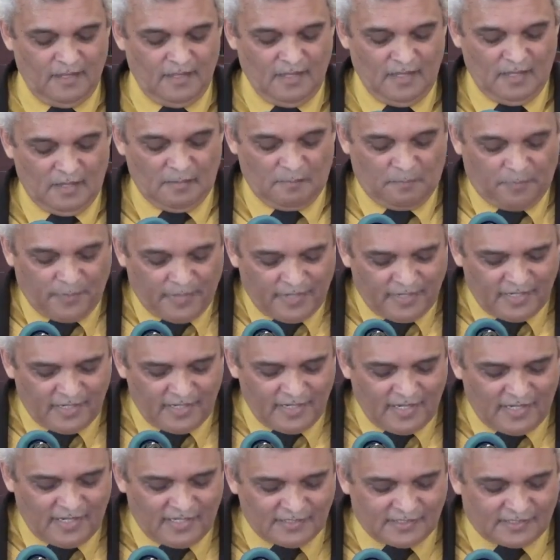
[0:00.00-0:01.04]

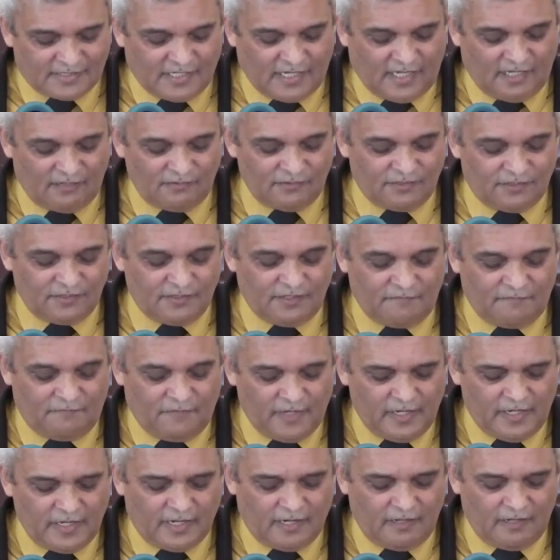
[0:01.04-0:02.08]
bringing us down to the
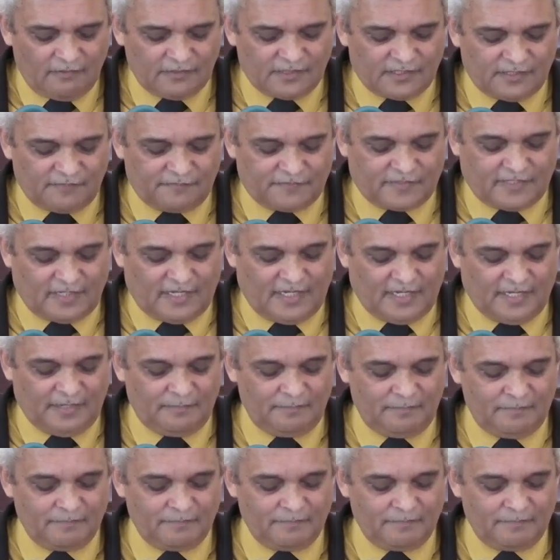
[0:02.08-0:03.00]
very close of time